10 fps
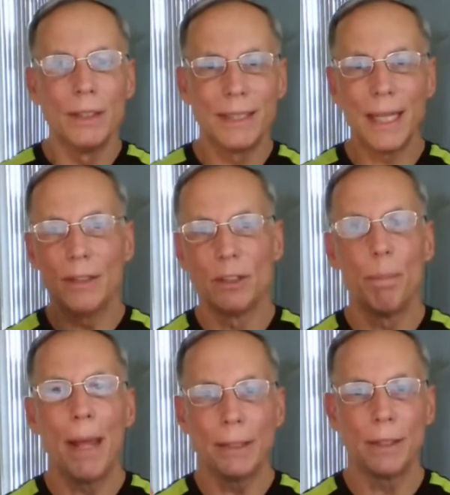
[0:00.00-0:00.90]

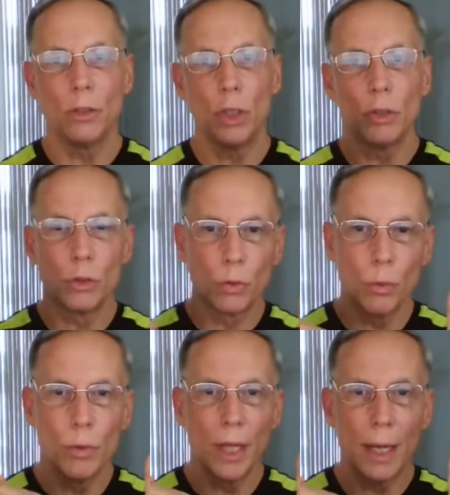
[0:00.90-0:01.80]
sends messages
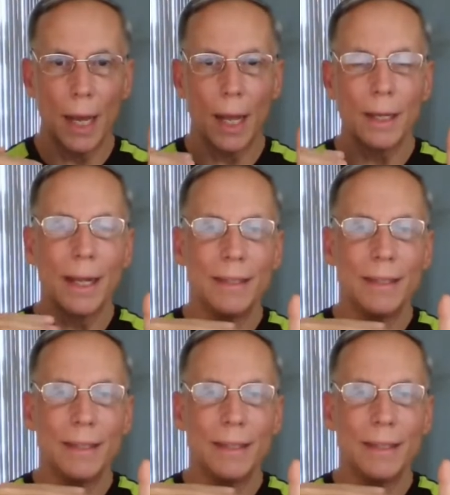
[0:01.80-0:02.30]
through the gut